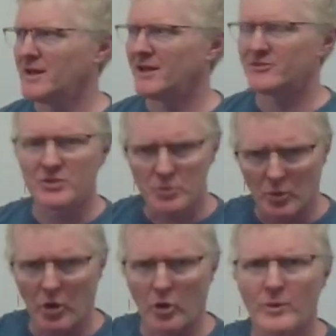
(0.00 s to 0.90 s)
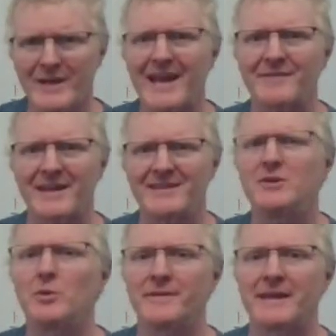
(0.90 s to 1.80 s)
until you already have an
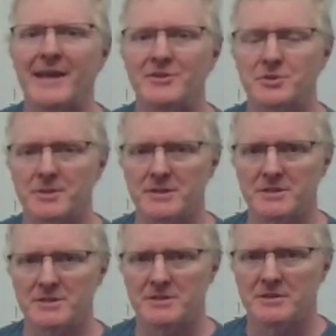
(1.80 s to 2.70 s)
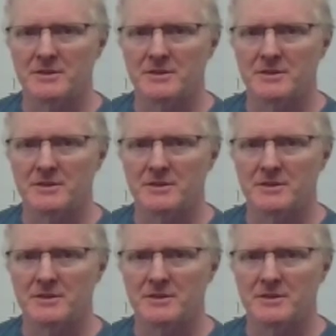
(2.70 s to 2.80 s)
idea what the answer is.